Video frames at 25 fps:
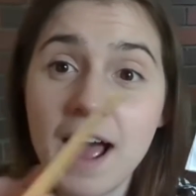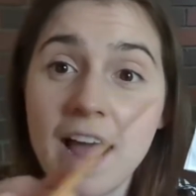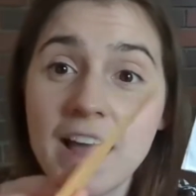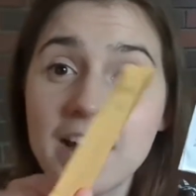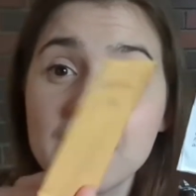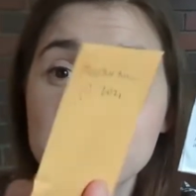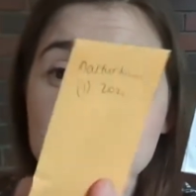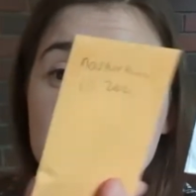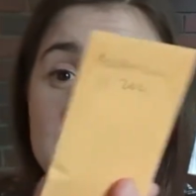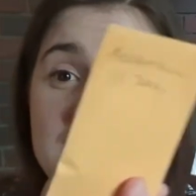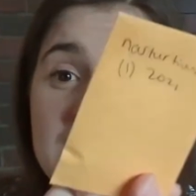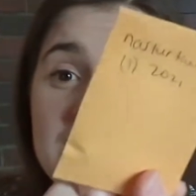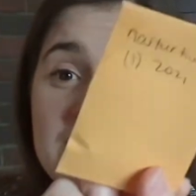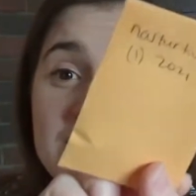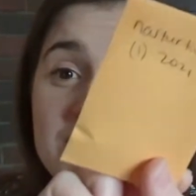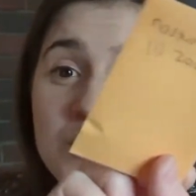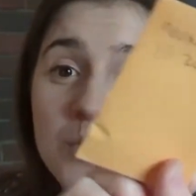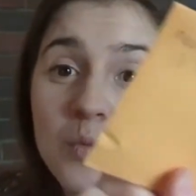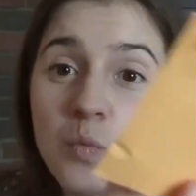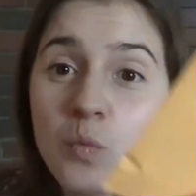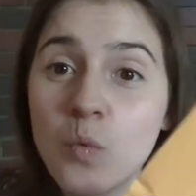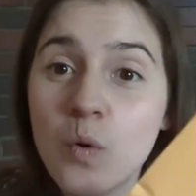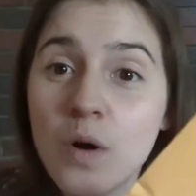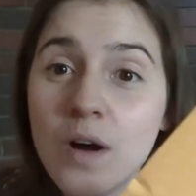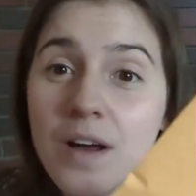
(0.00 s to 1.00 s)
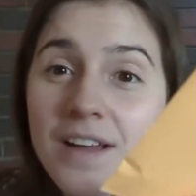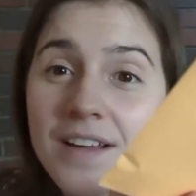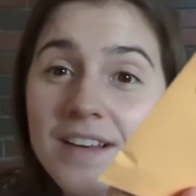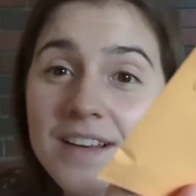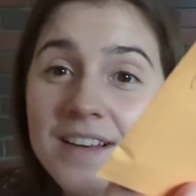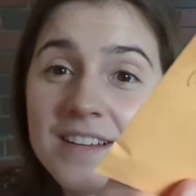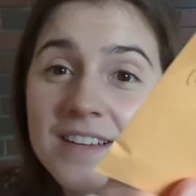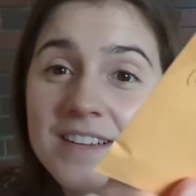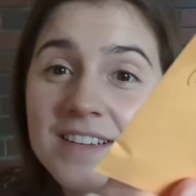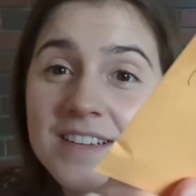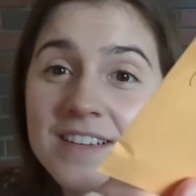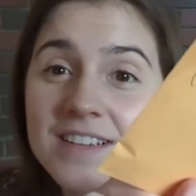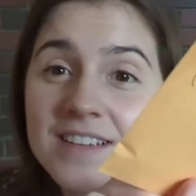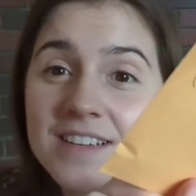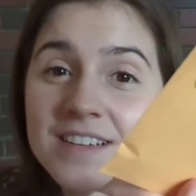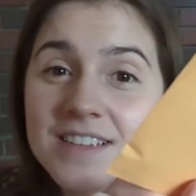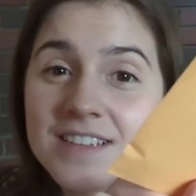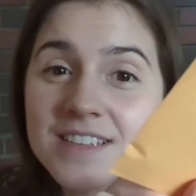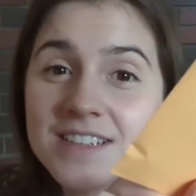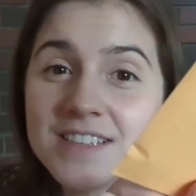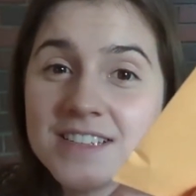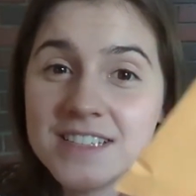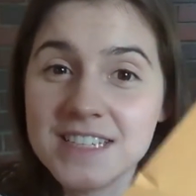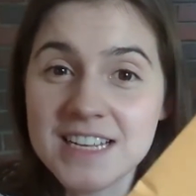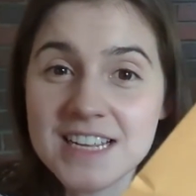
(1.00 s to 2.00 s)
I saved 1
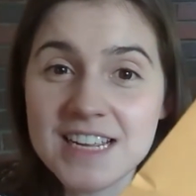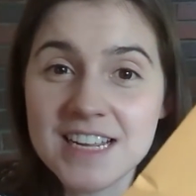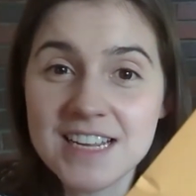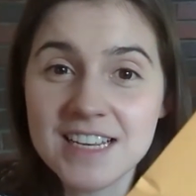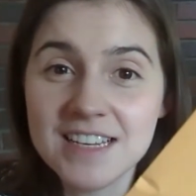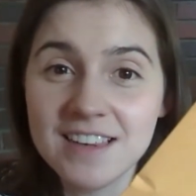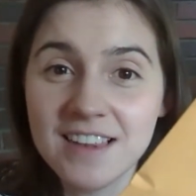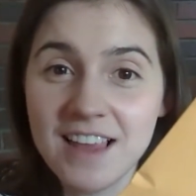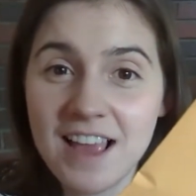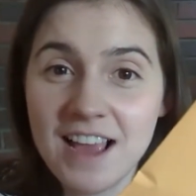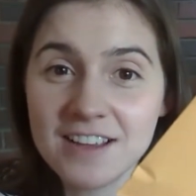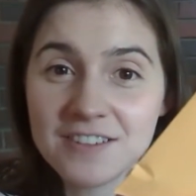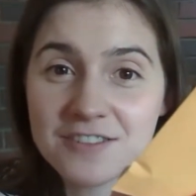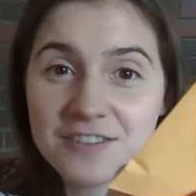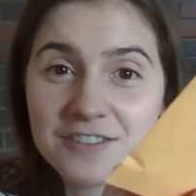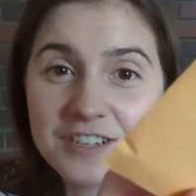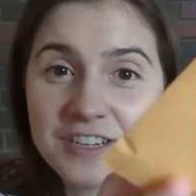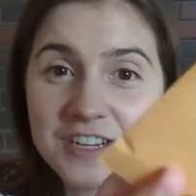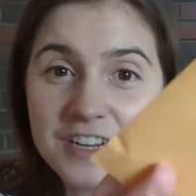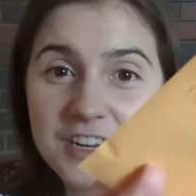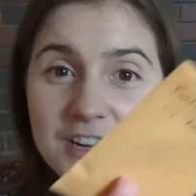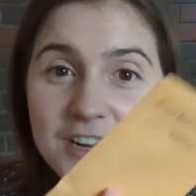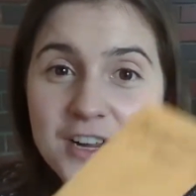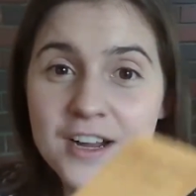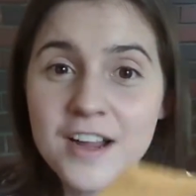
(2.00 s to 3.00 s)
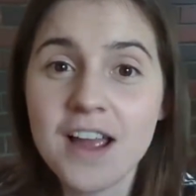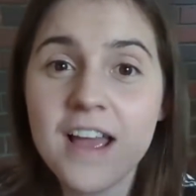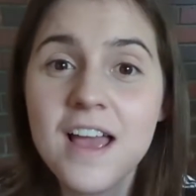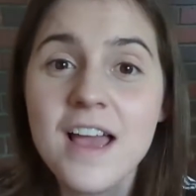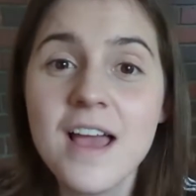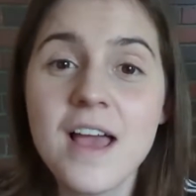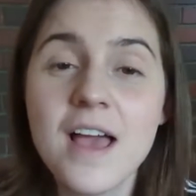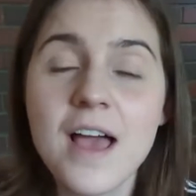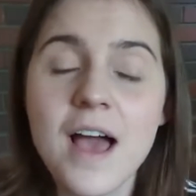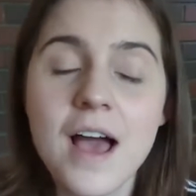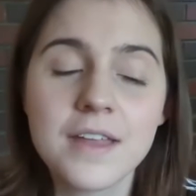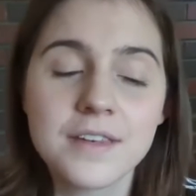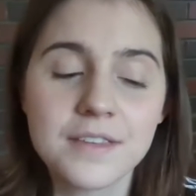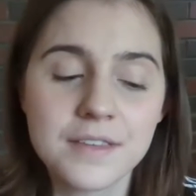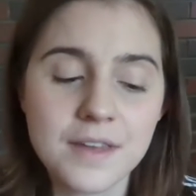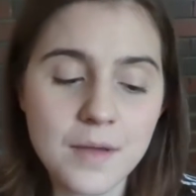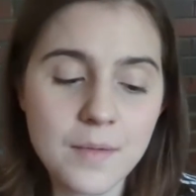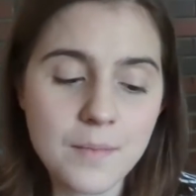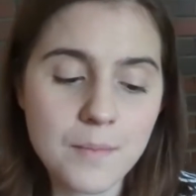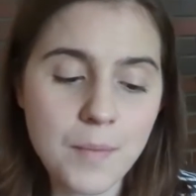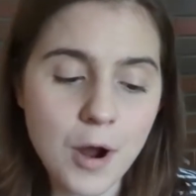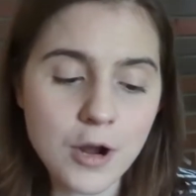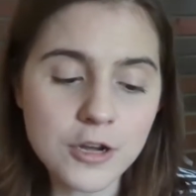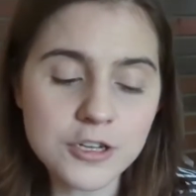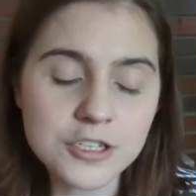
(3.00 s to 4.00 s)
seed last year,
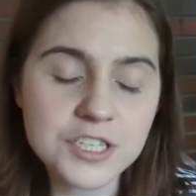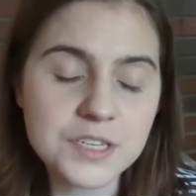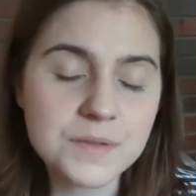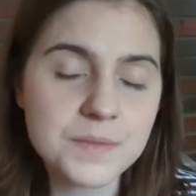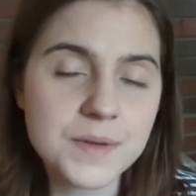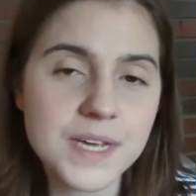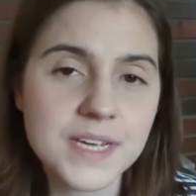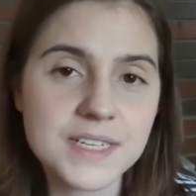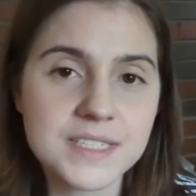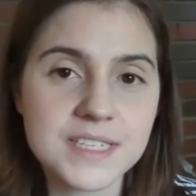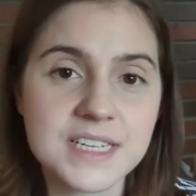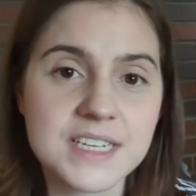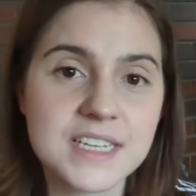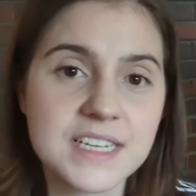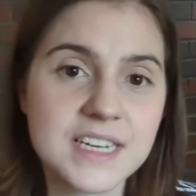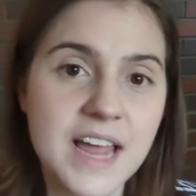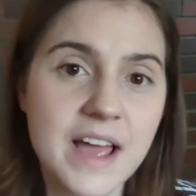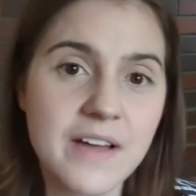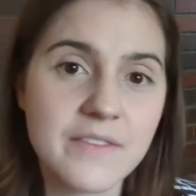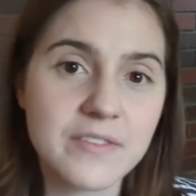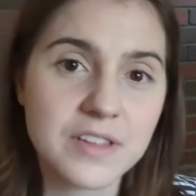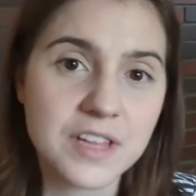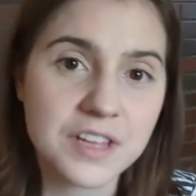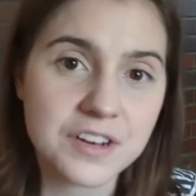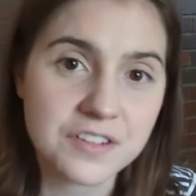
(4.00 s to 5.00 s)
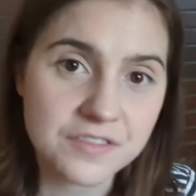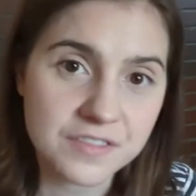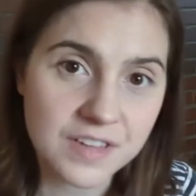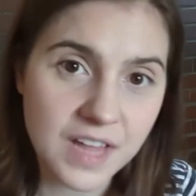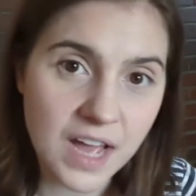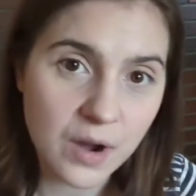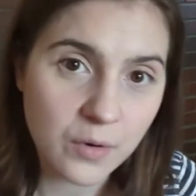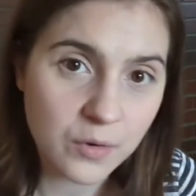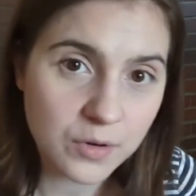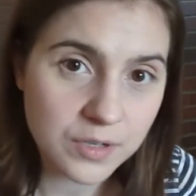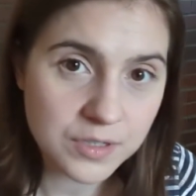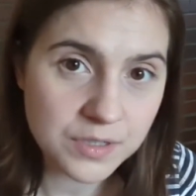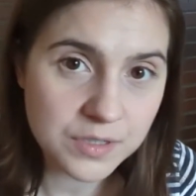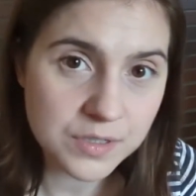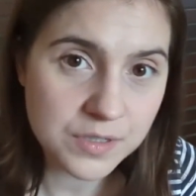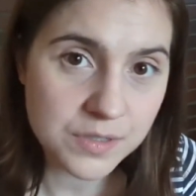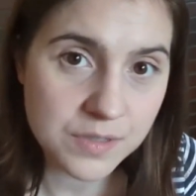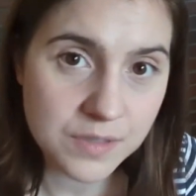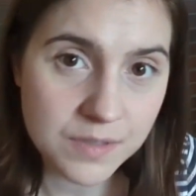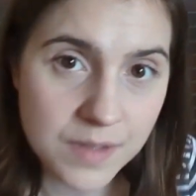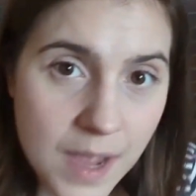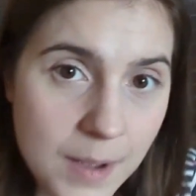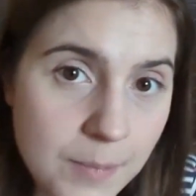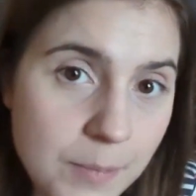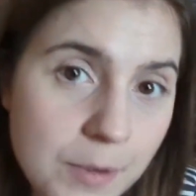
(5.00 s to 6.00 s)
partially because I didn't have a lot of
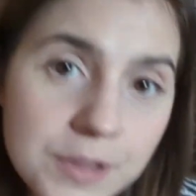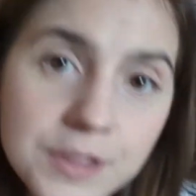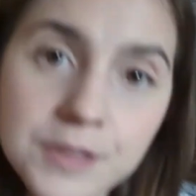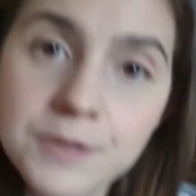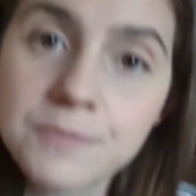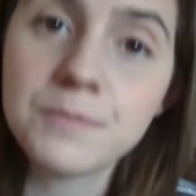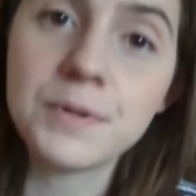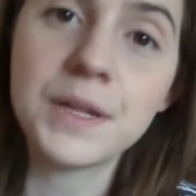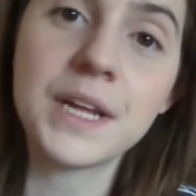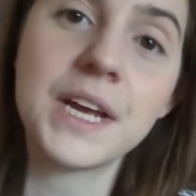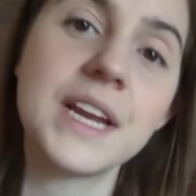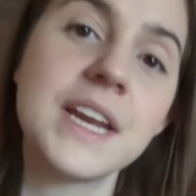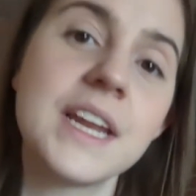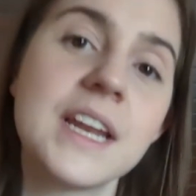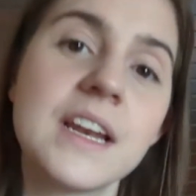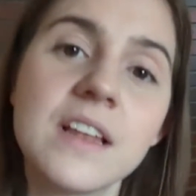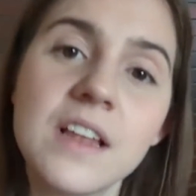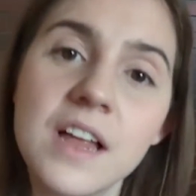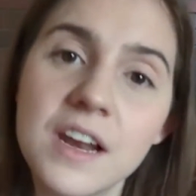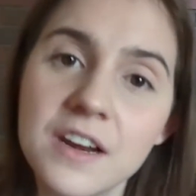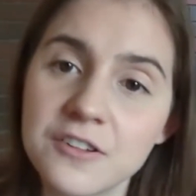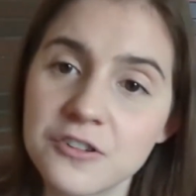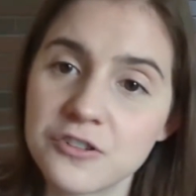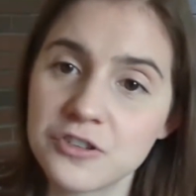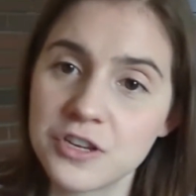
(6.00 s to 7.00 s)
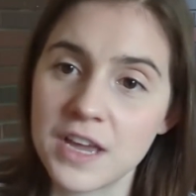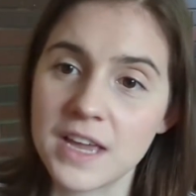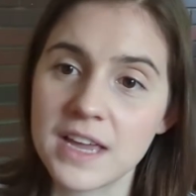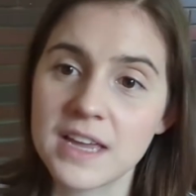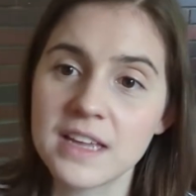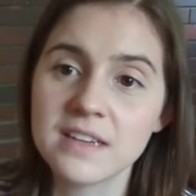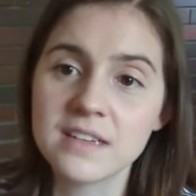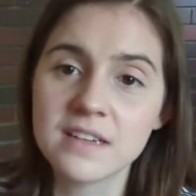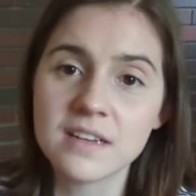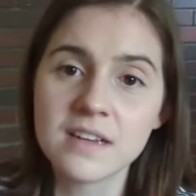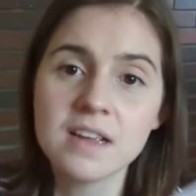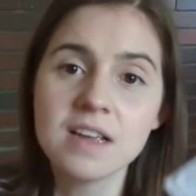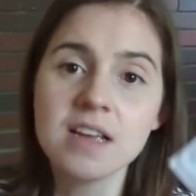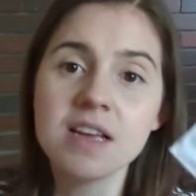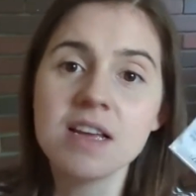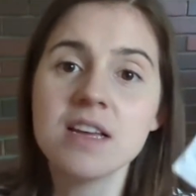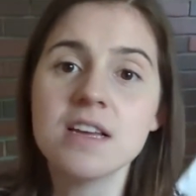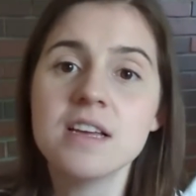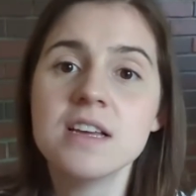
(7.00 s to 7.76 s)
flowers. I put the plant in a lot of shade.